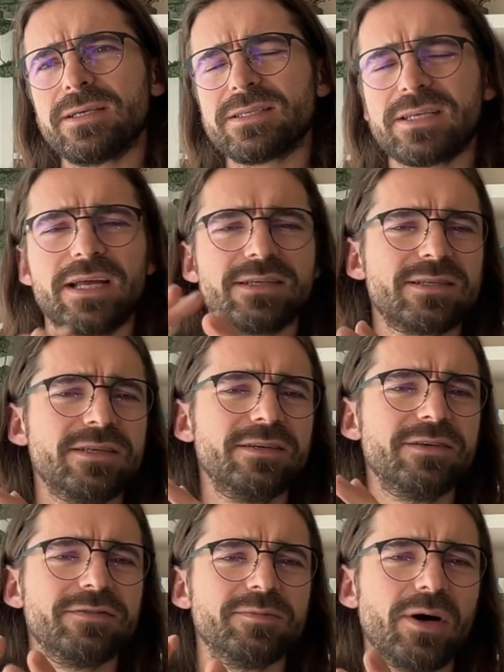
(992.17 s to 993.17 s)

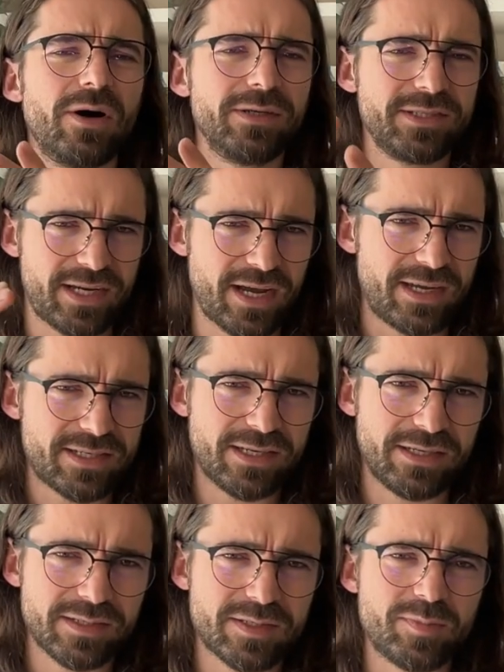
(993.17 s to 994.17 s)
sensitive about
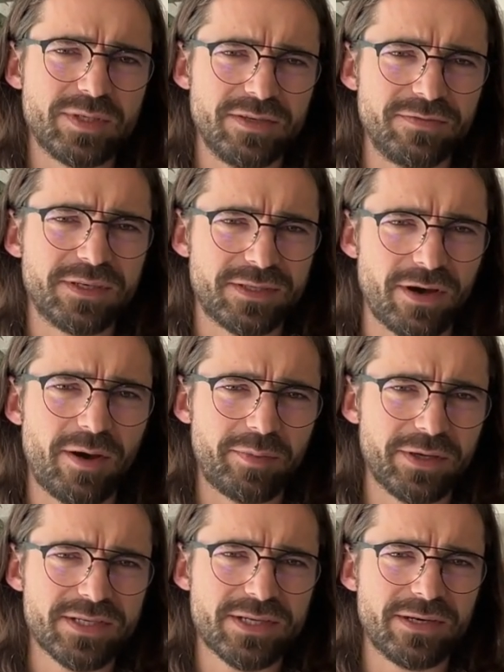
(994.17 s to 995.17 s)
discussing specific
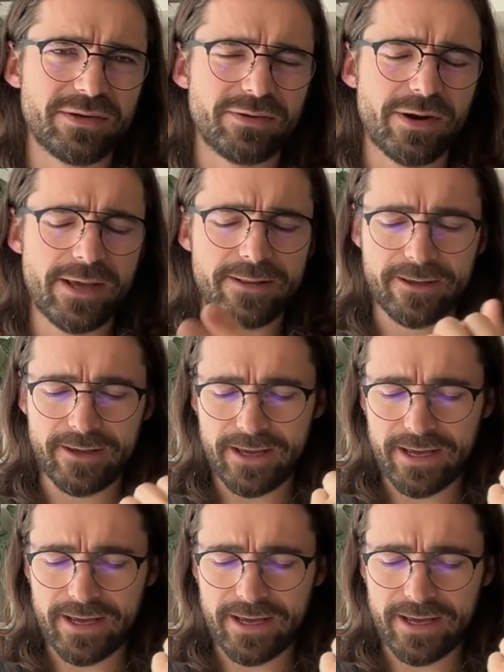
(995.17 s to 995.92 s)
topics here right